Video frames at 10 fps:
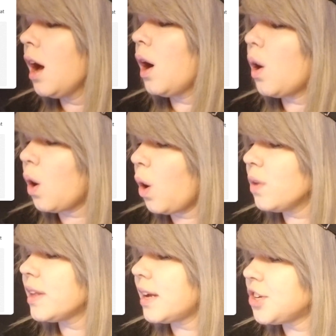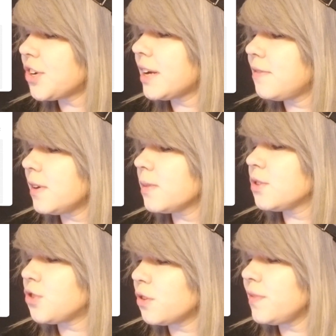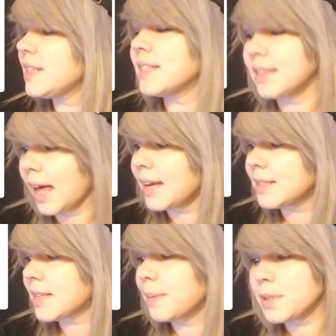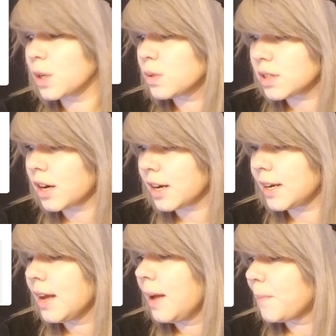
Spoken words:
A hole that I try to fill with trophies and lights. I'm so sorry.